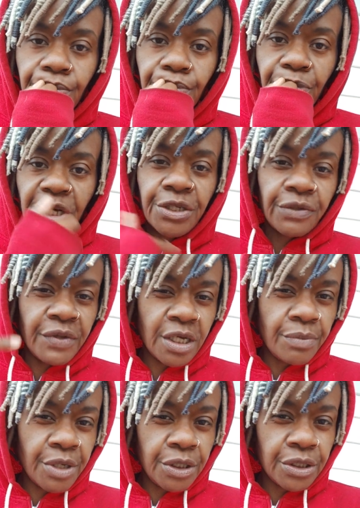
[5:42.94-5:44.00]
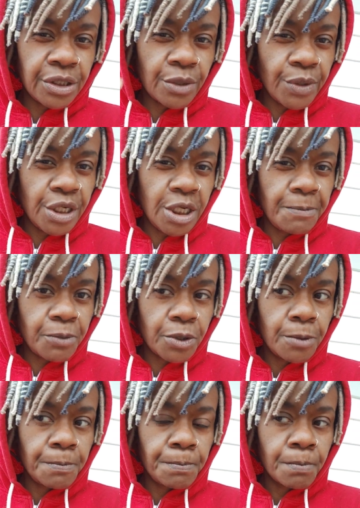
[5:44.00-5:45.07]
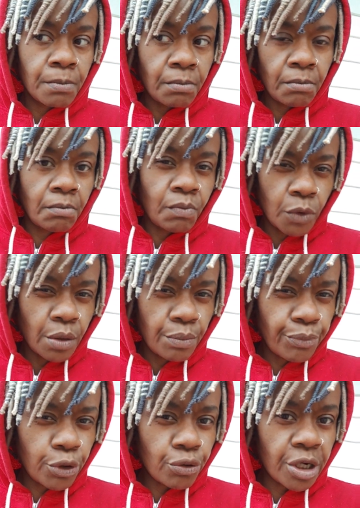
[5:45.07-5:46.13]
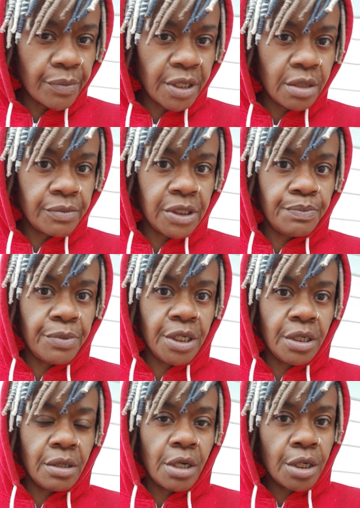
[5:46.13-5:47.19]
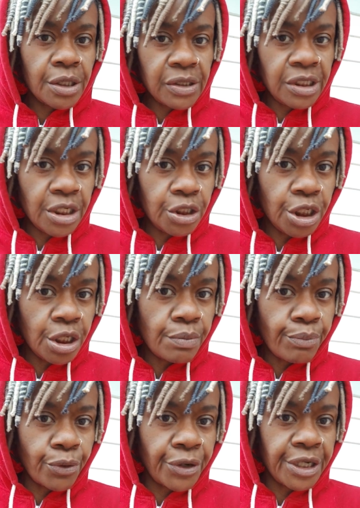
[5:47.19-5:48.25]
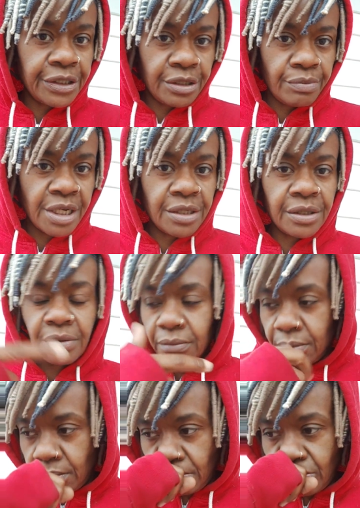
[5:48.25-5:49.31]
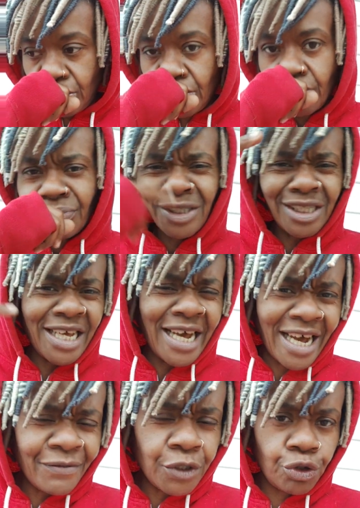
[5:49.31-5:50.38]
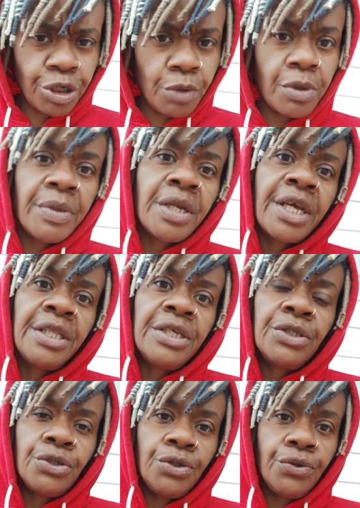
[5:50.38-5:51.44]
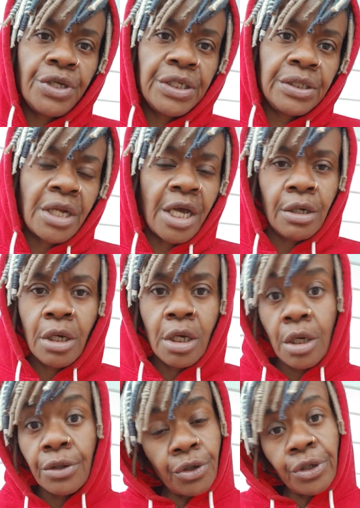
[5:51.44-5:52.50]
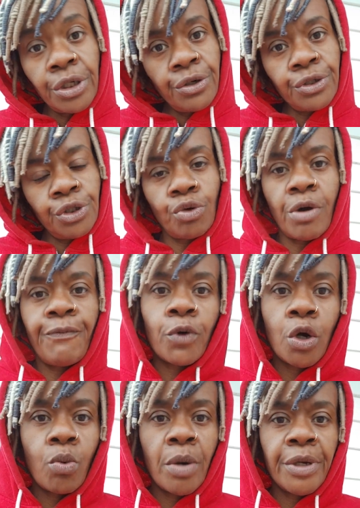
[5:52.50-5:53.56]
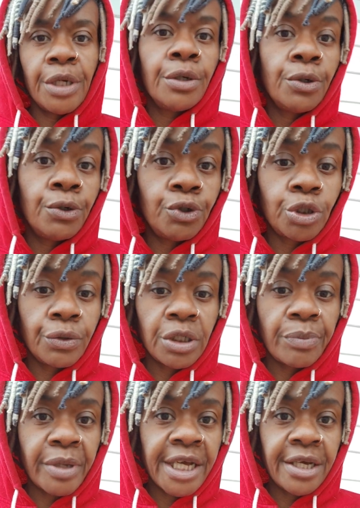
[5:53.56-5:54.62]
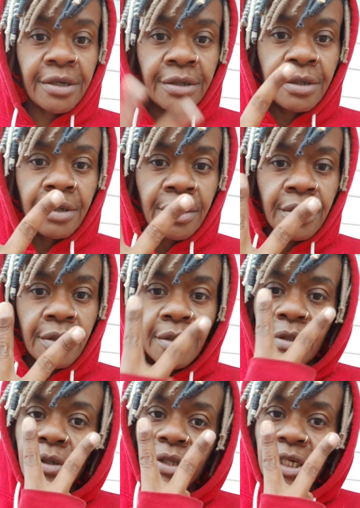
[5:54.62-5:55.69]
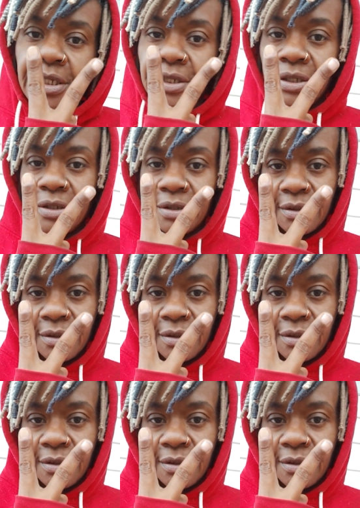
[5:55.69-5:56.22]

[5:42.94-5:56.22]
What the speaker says: because of the images that we keep programming them to be. And it's teaching boys and men that they have to treat women like this and do this, and that they're only going to show up for a woman who shows up like this.